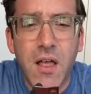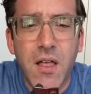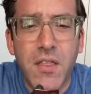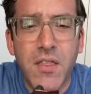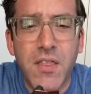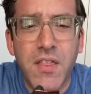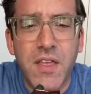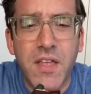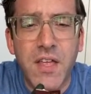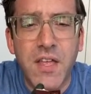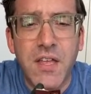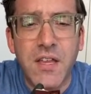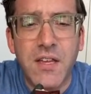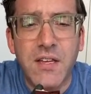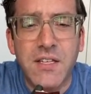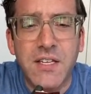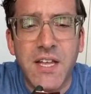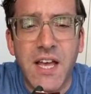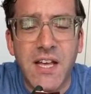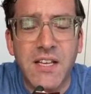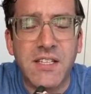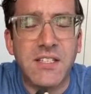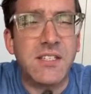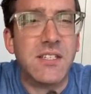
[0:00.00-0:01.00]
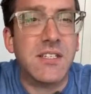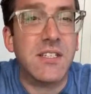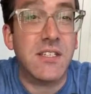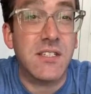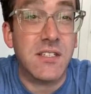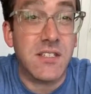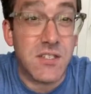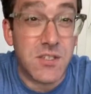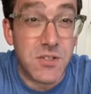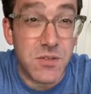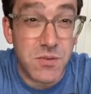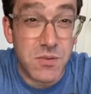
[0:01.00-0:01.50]
The text
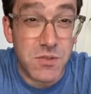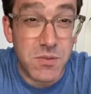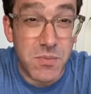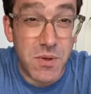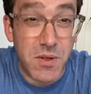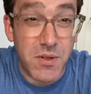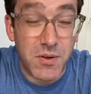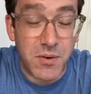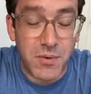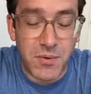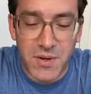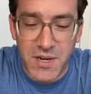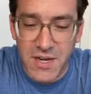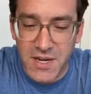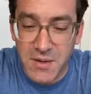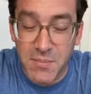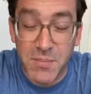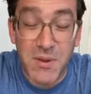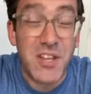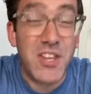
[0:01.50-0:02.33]
is too small to read, but